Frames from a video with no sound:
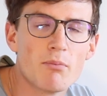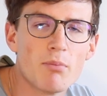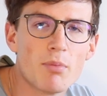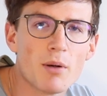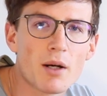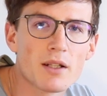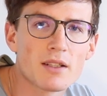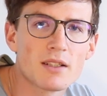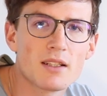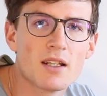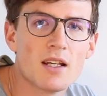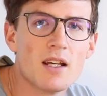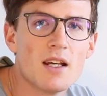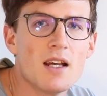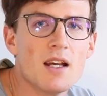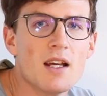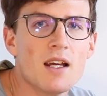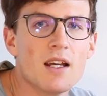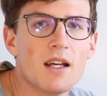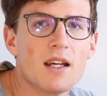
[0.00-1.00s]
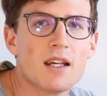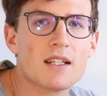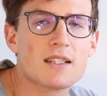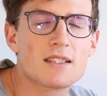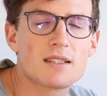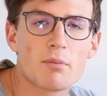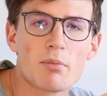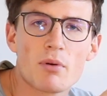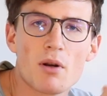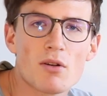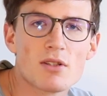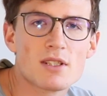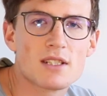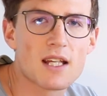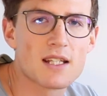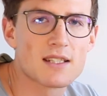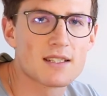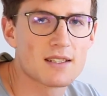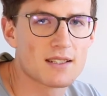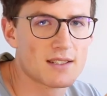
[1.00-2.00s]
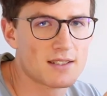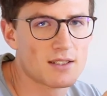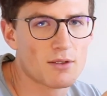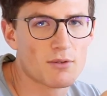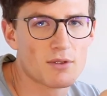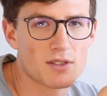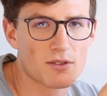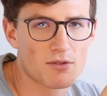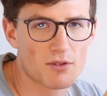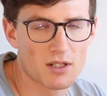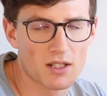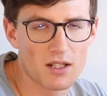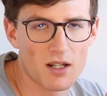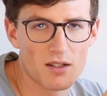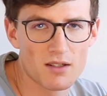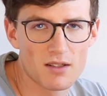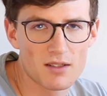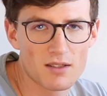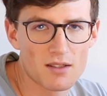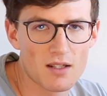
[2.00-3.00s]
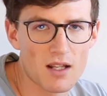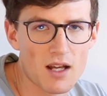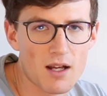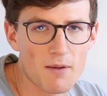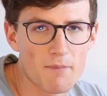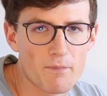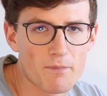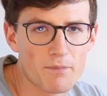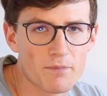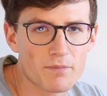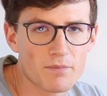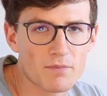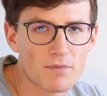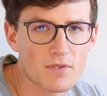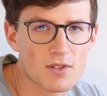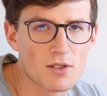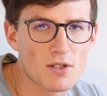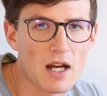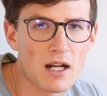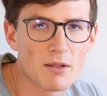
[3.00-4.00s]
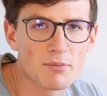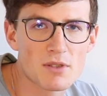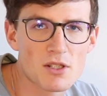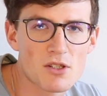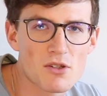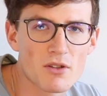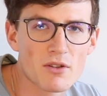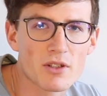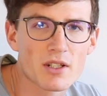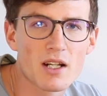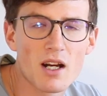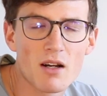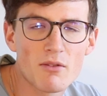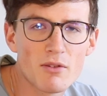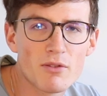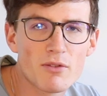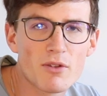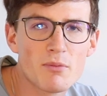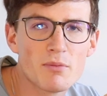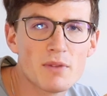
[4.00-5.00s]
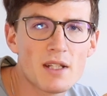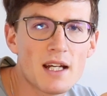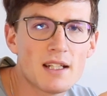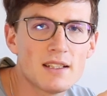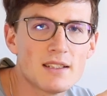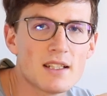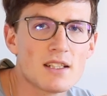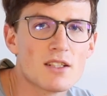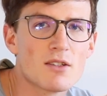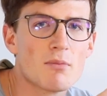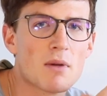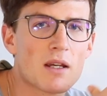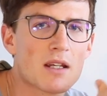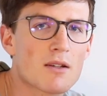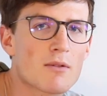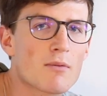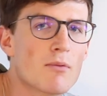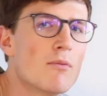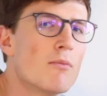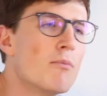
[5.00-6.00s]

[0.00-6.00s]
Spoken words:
but it's a process, and so it's you help the tree recover from that, and you make